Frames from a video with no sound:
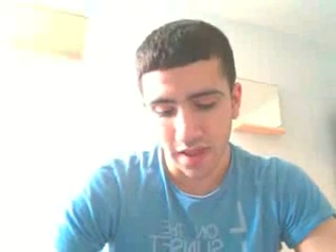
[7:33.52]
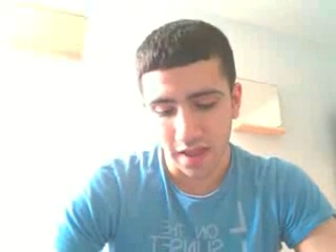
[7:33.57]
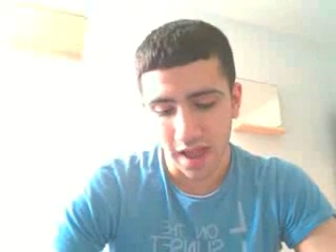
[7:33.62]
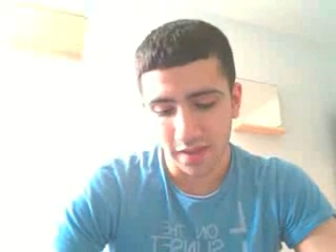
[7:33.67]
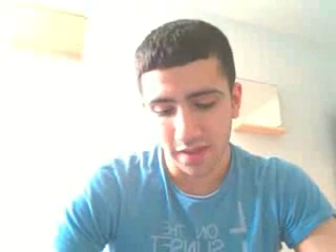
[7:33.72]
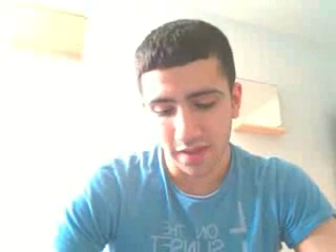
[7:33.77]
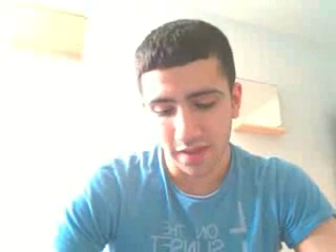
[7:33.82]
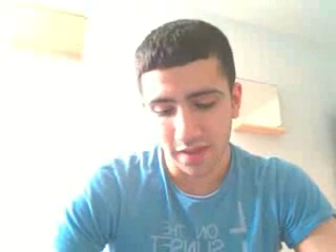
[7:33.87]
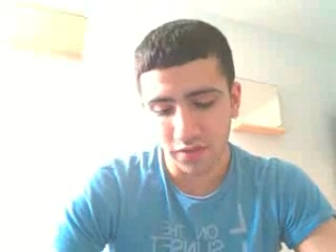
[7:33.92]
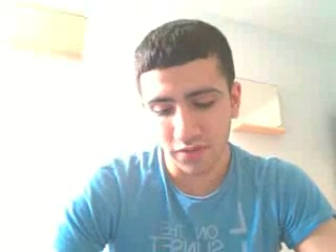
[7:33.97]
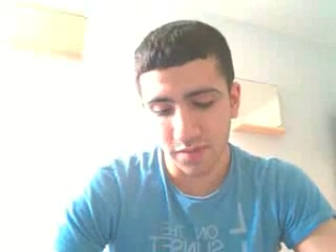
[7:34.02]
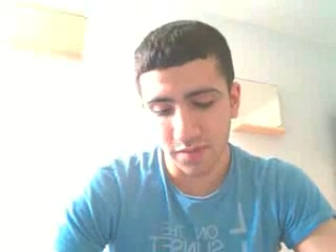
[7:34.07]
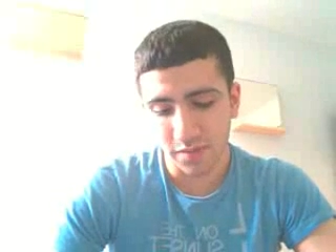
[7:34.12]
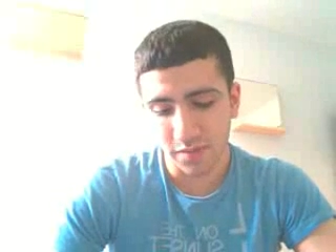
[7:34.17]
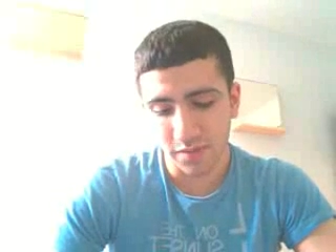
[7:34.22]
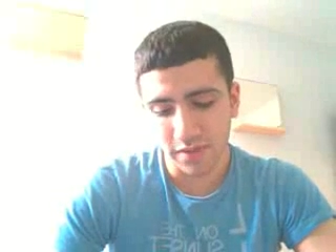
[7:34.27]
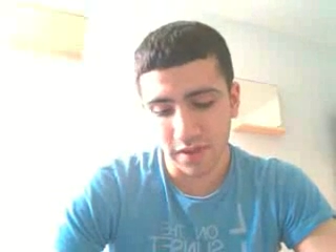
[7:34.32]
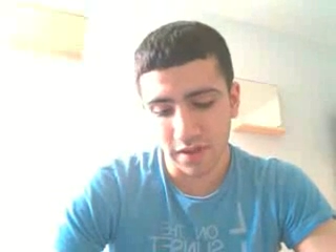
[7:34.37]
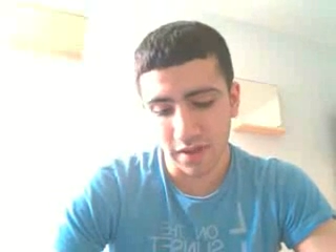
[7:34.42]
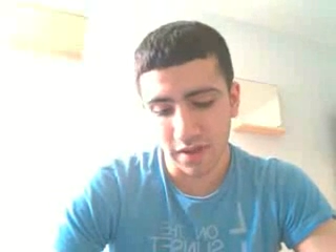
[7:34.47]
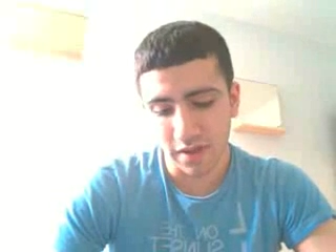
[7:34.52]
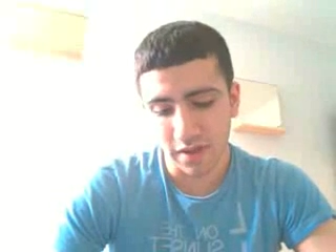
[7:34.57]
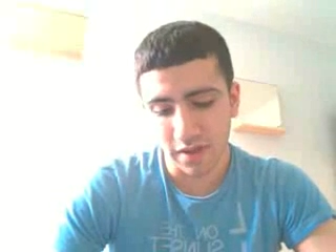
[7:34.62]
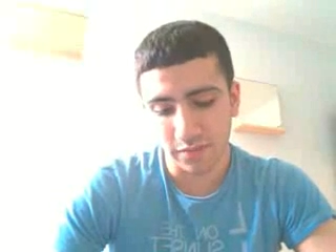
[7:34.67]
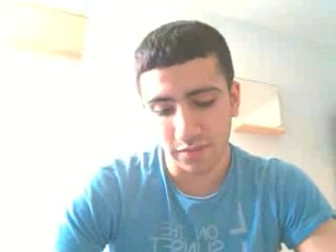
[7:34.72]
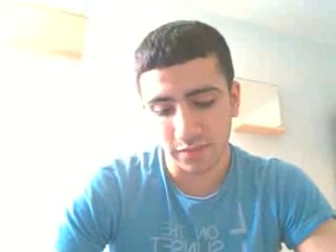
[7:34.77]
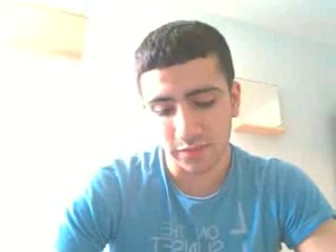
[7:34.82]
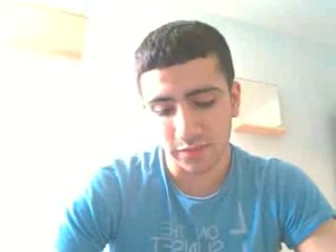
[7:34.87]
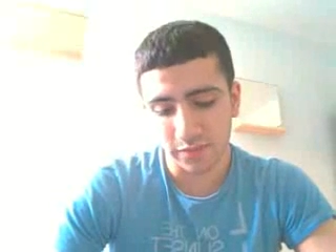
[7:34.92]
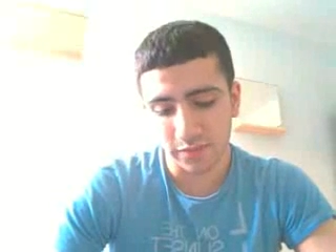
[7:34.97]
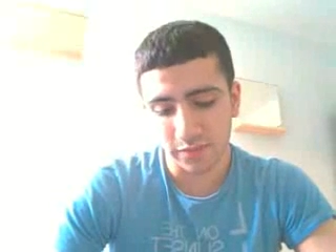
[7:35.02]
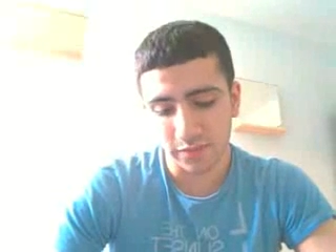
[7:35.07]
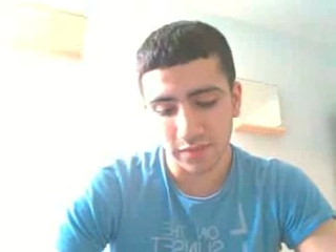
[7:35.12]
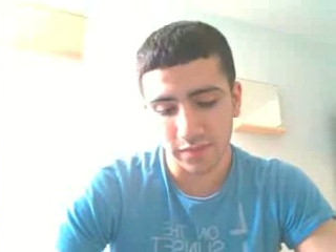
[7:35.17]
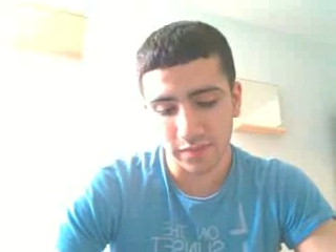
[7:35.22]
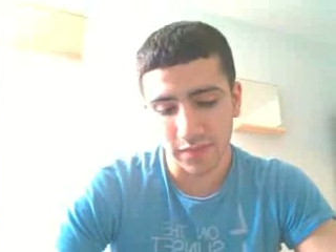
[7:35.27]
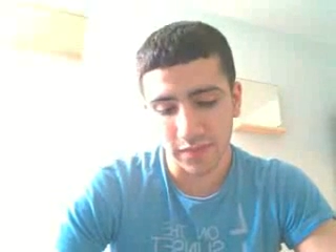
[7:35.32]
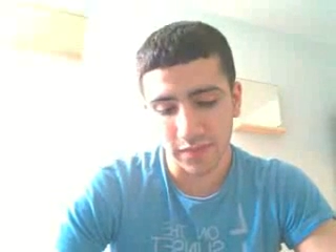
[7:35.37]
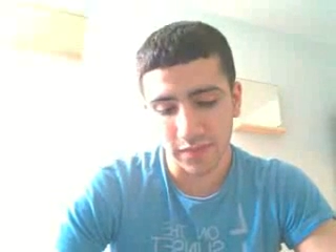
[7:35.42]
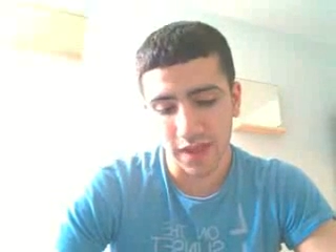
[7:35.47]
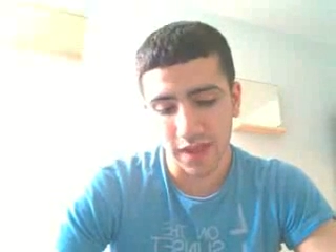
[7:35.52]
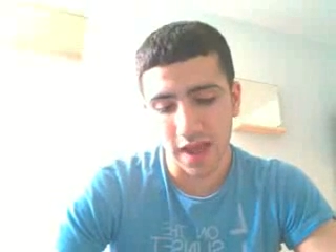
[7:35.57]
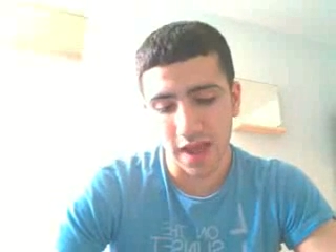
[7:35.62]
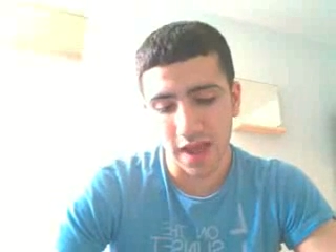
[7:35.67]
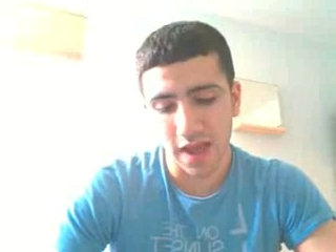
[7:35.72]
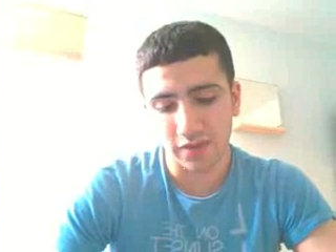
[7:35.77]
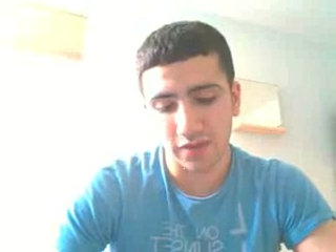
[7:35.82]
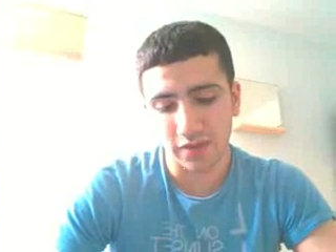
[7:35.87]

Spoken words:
after Ramadan, after